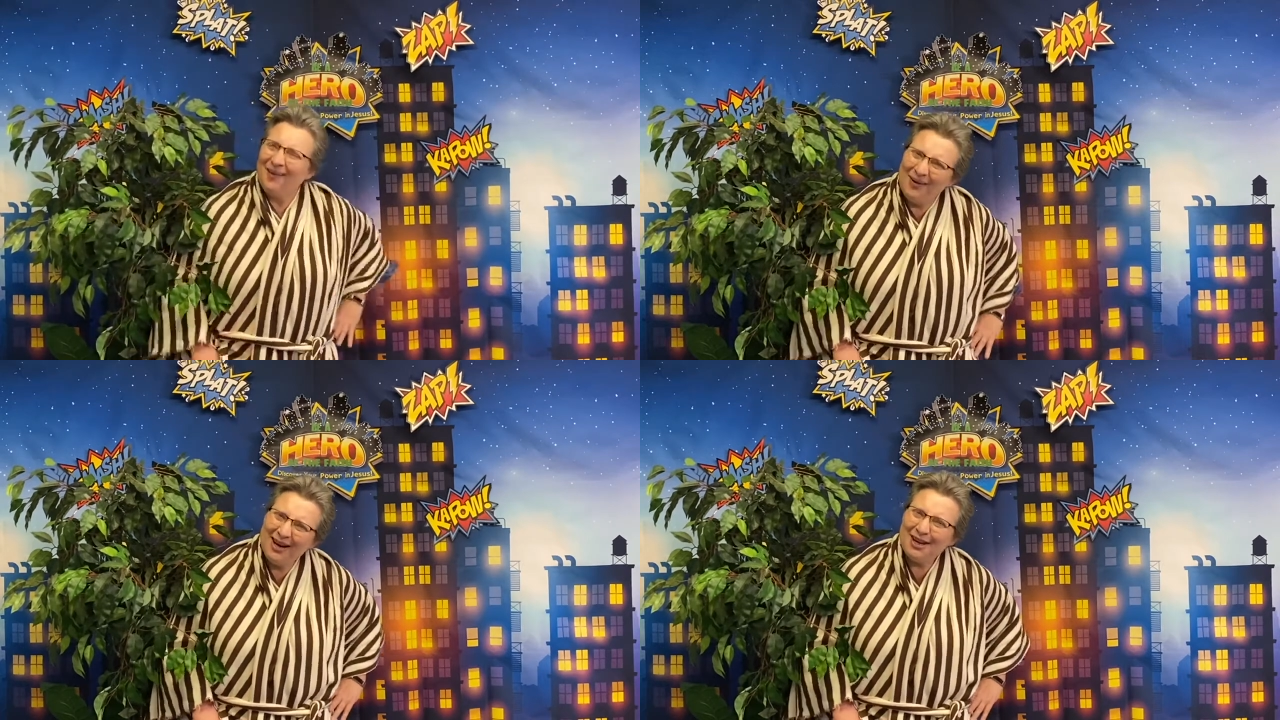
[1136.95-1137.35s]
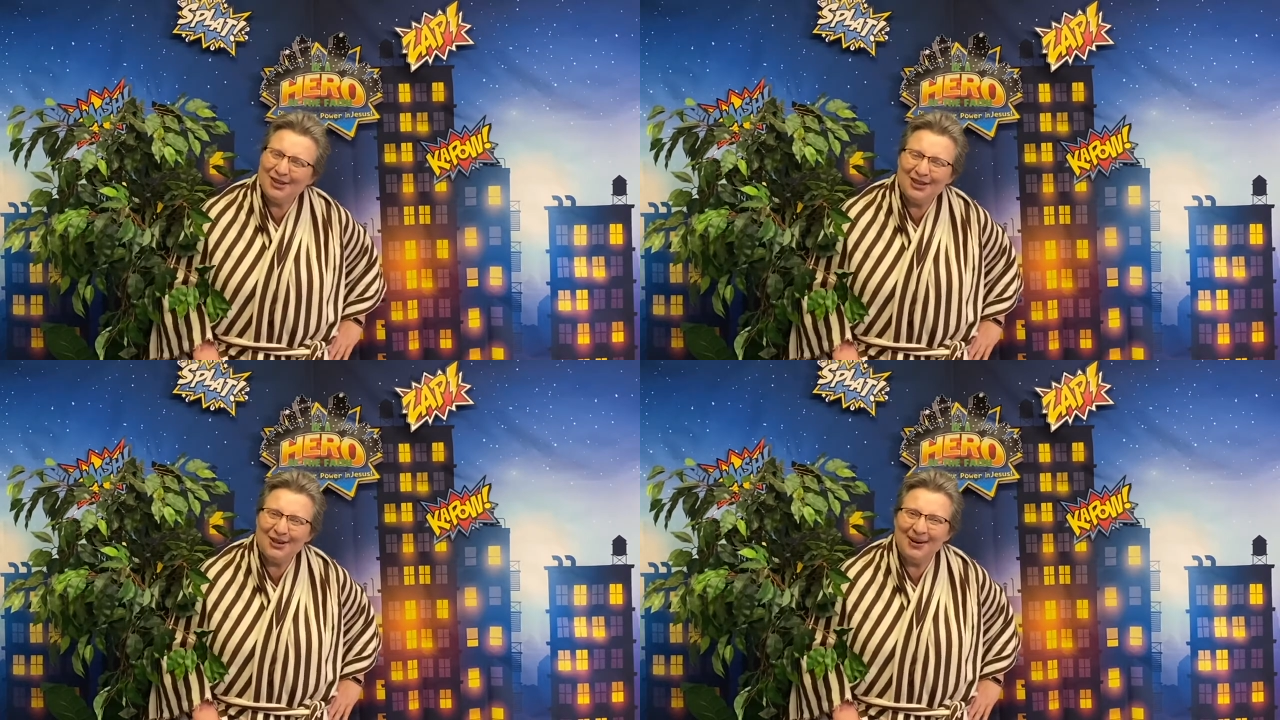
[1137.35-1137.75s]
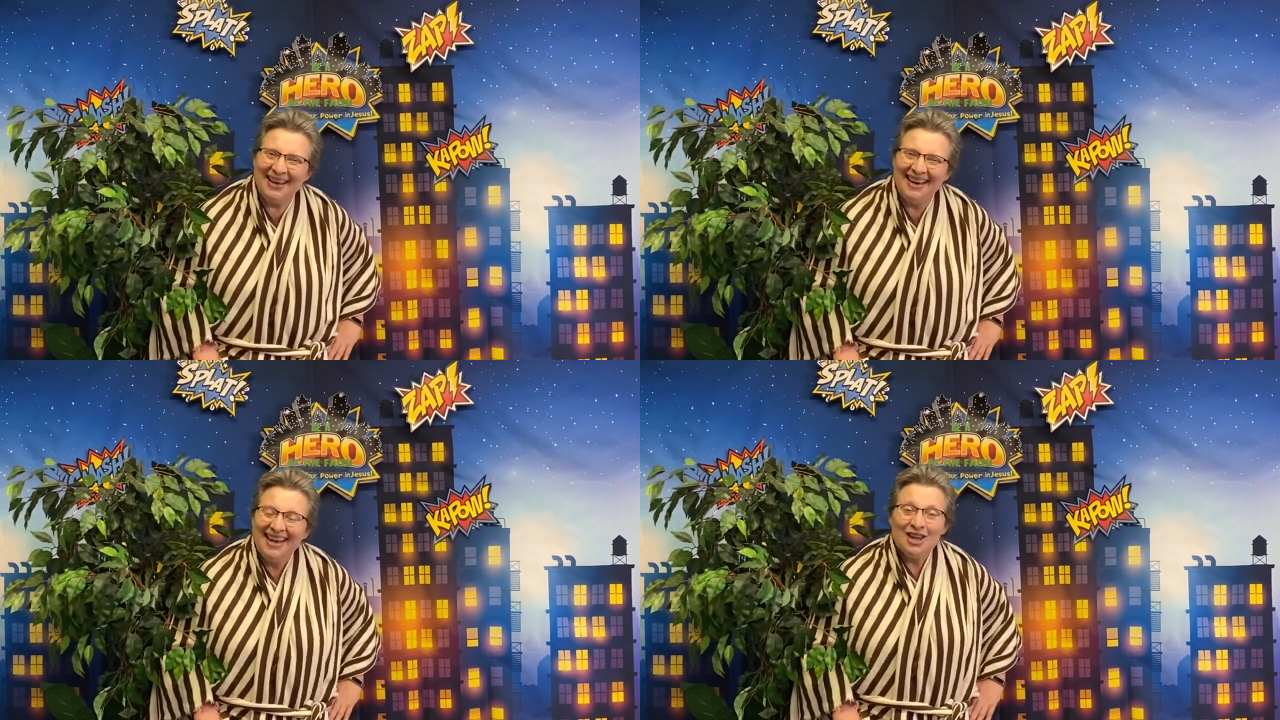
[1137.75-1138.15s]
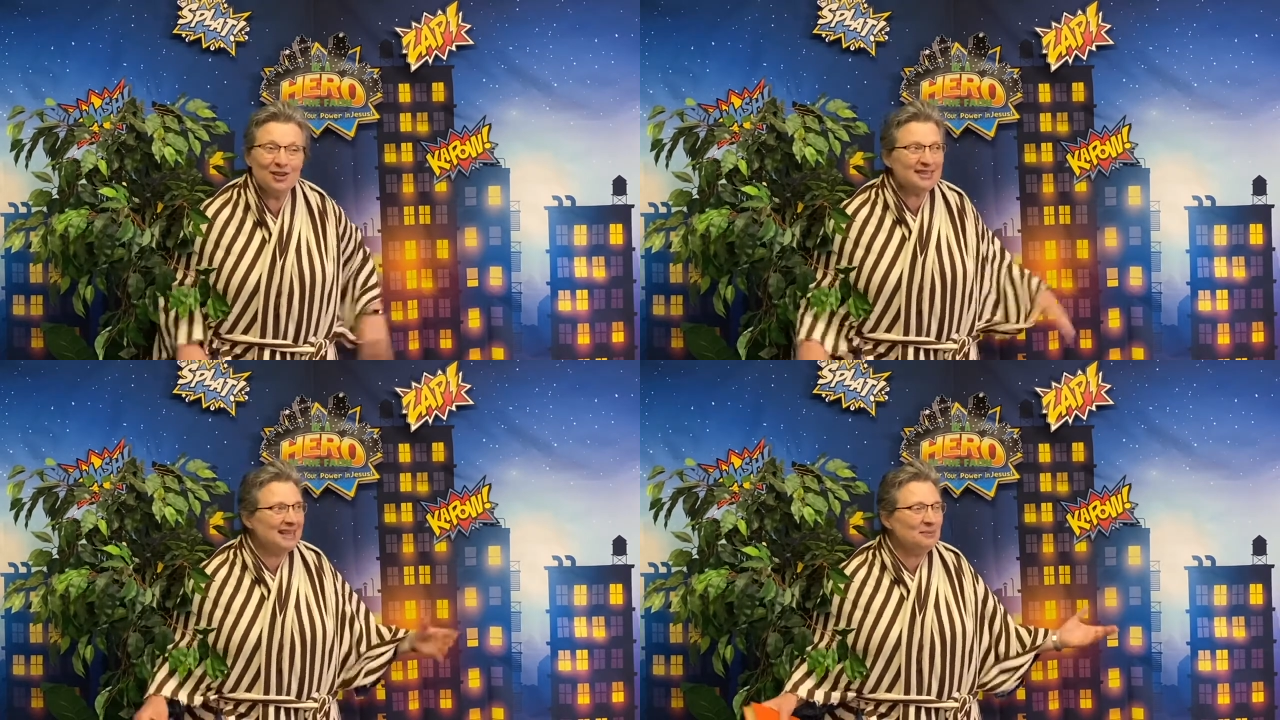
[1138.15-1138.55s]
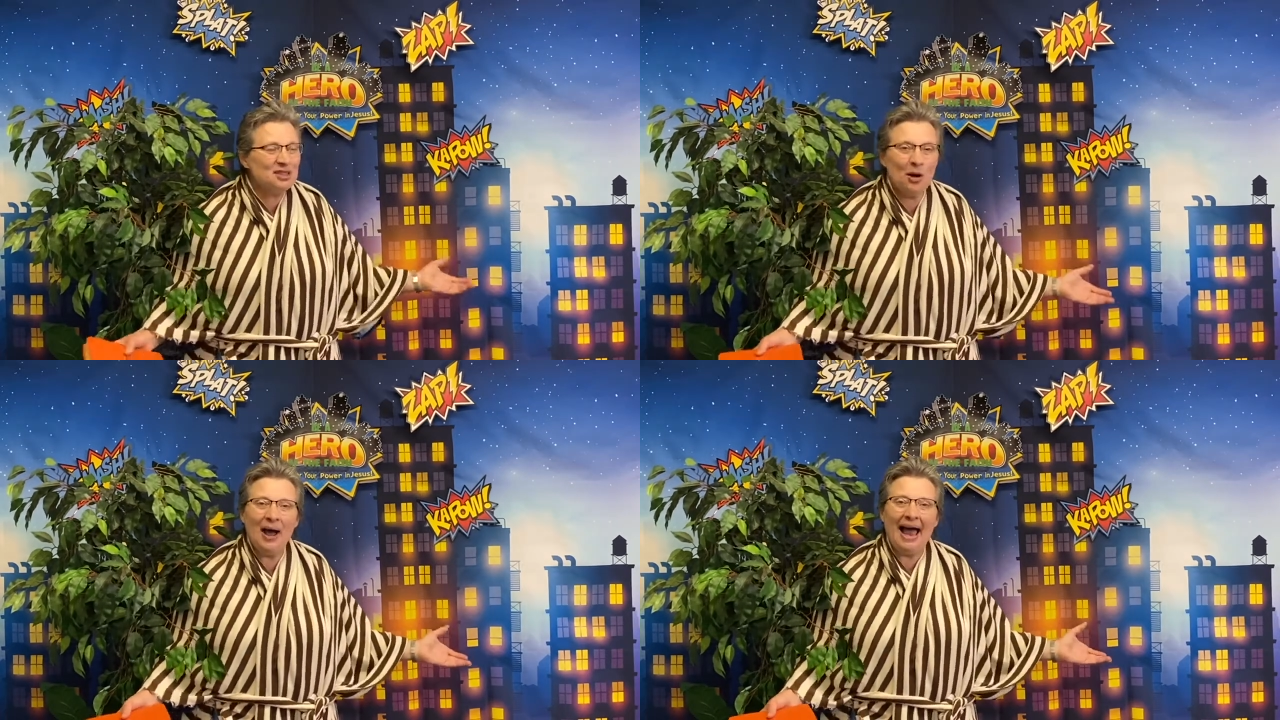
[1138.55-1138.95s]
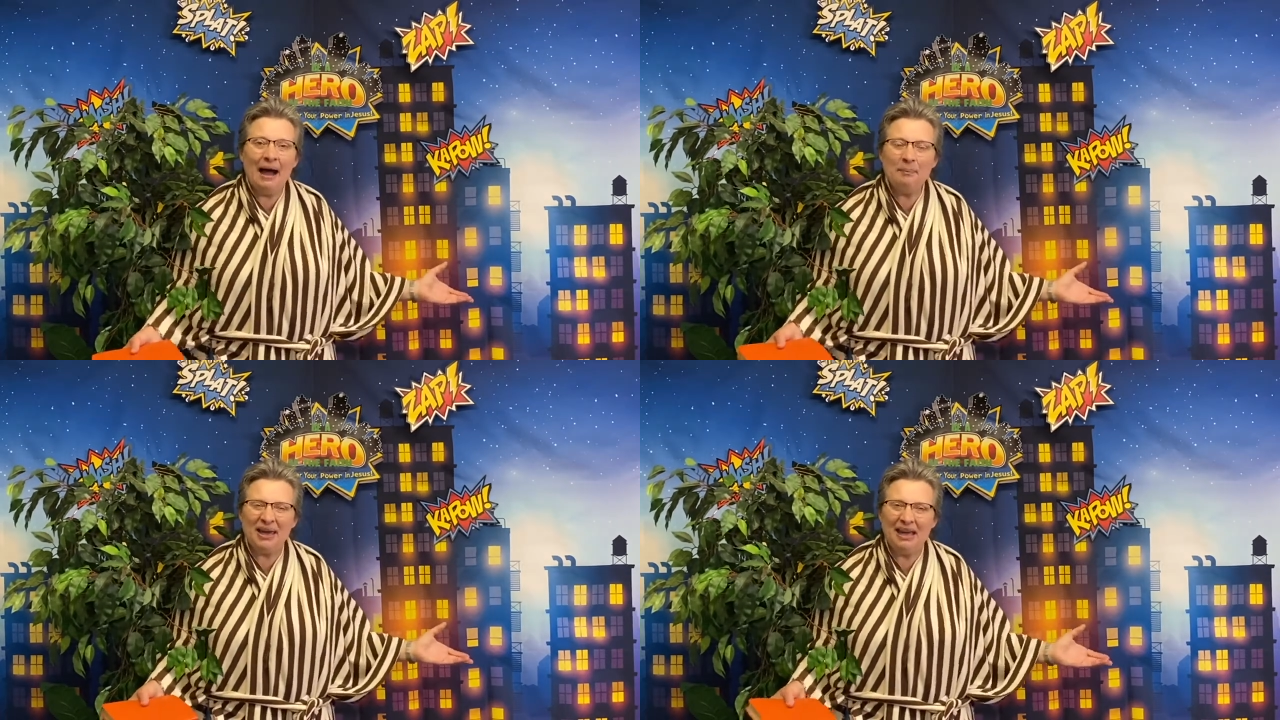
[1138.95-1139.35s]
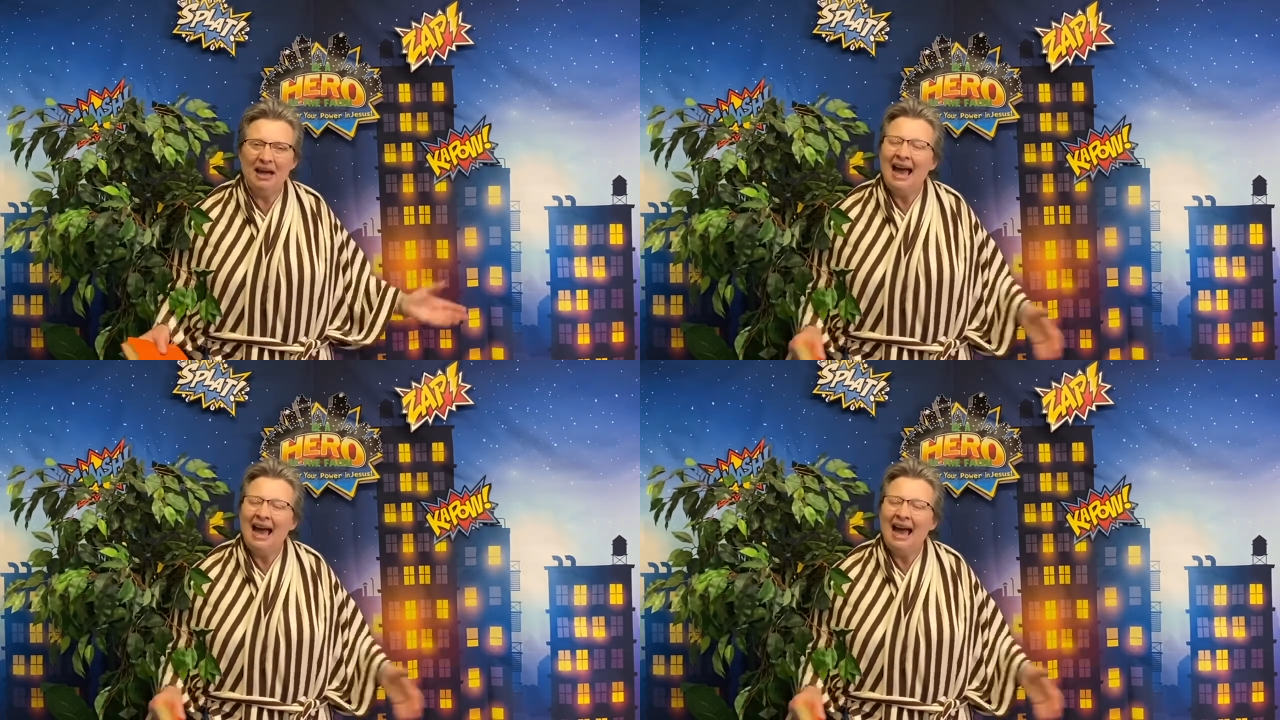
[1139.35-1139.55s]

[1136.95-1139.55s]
what are you doing? You seem so happy.